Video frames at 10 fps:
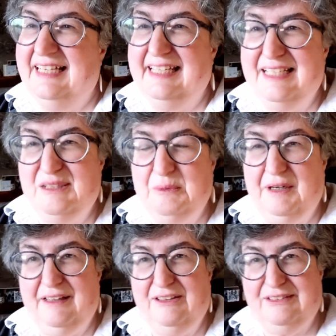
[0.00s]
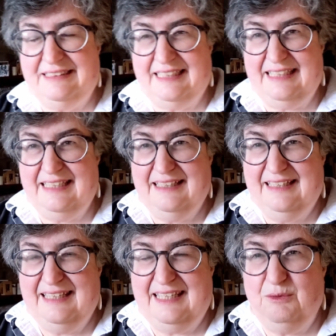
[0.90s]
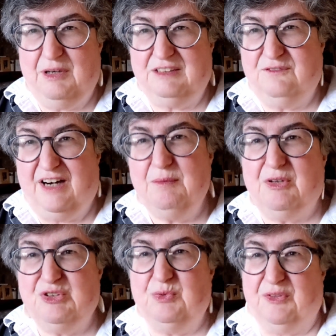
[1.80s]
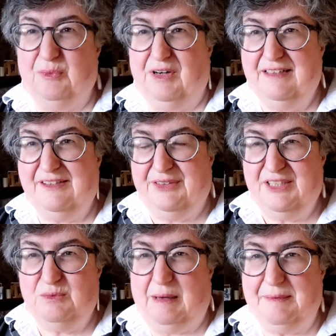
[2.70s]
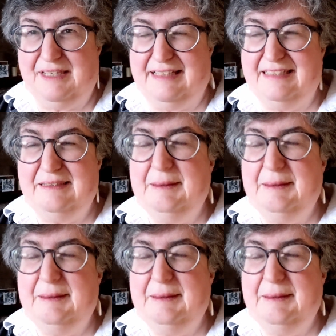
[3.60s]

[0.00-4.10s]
at his work, you'll see he works very much with words on his website.